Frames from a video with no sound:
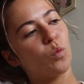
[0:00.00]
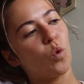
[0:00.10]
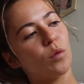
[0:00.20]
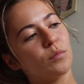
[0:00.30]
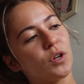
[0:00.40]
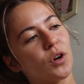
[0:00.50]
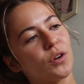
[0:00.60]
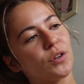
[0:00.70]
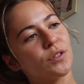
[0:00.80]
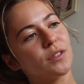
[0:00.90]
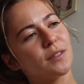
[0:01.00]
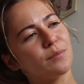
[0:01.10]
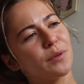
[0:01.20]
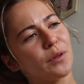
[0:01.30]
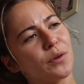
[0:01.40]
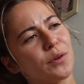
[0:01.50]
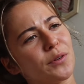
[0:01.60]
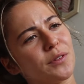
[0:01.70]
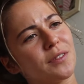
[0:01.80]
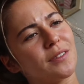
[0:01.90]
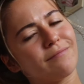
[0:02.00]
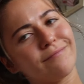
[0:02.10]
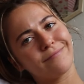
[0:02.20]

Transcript: warm tones and blues,